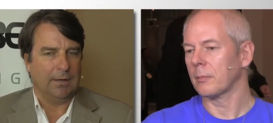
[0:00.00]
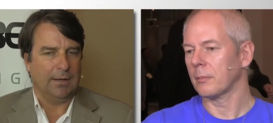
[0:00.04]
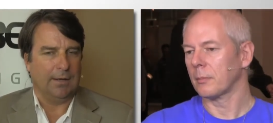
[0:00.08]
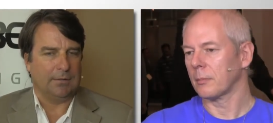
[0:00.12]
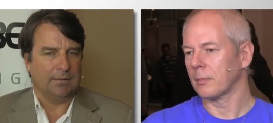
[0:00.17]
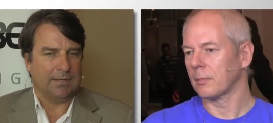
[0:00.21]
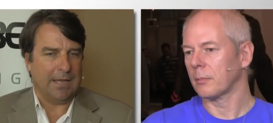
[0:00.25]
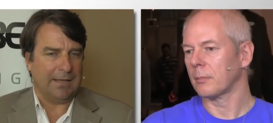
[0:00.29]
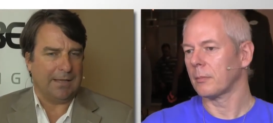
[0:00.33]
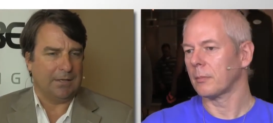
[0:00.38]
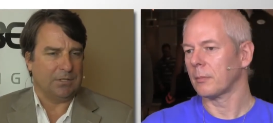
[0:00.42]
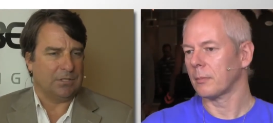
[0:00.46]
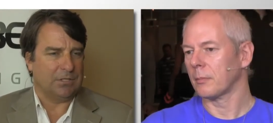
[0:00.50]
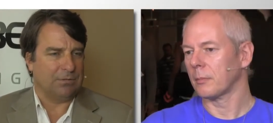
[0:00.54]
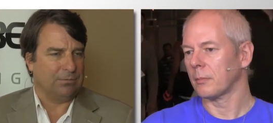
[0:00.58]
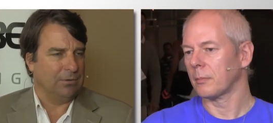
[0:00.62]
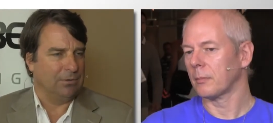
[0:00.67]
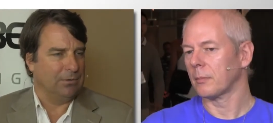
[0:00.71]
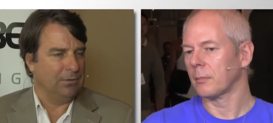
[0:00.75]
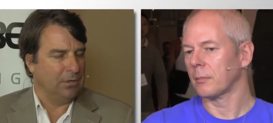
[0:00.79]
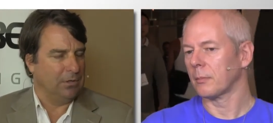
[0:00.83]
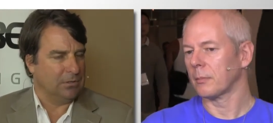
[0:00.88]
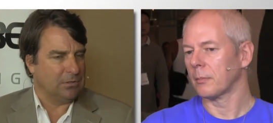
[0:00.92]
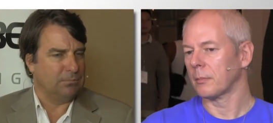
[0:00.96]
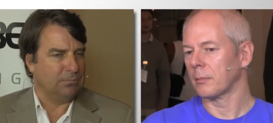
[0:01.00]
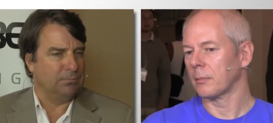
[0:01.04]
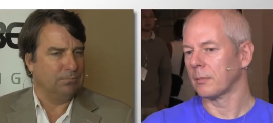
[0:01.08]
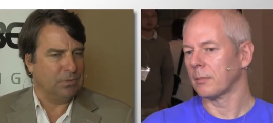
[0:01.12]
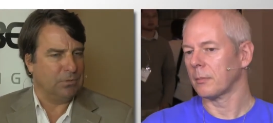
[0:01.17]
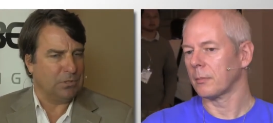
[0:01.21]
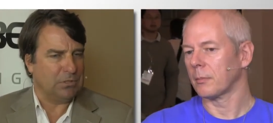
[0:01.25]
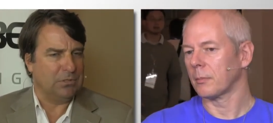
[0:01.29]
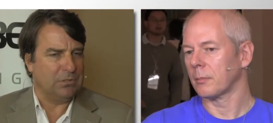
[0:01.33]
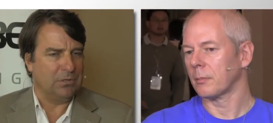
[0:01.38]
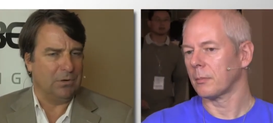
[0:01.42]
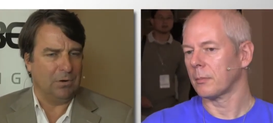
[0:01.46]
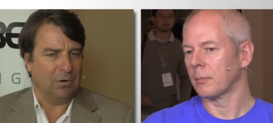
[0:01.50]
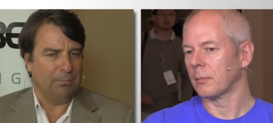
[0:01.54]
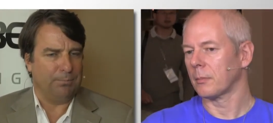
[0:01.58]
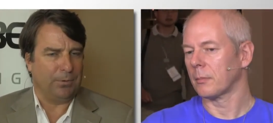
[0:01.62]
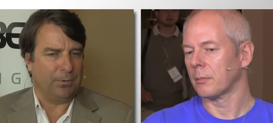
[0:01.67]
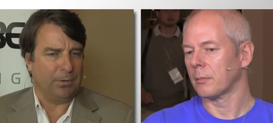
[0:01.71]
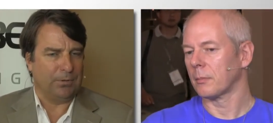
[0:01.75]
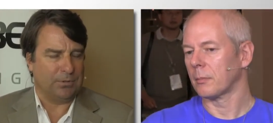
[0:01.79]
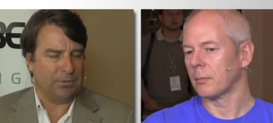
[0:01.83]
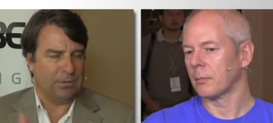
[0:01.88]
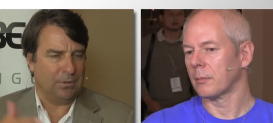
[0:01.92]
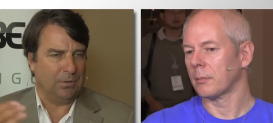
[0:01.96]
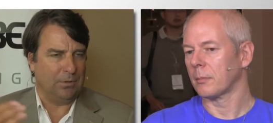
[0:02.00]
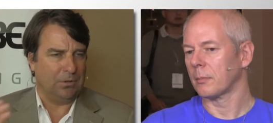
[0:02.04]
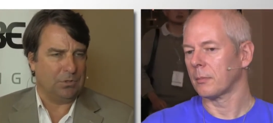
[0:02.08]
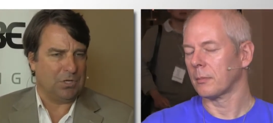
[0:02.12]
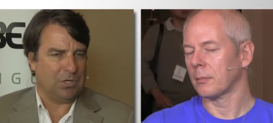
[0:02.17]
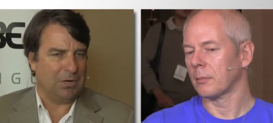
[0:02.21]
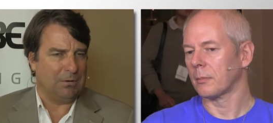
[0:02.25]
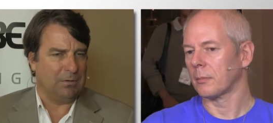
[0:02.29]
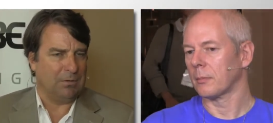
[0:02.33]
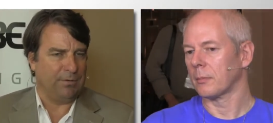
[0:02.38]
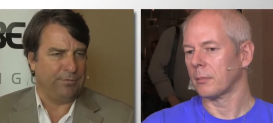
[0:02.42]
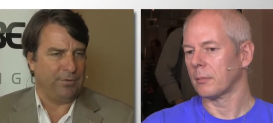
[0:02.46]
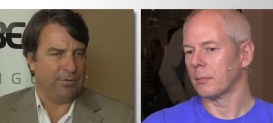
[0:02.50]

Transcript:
Speaker 1: Uh, take us through just your own personal and share with the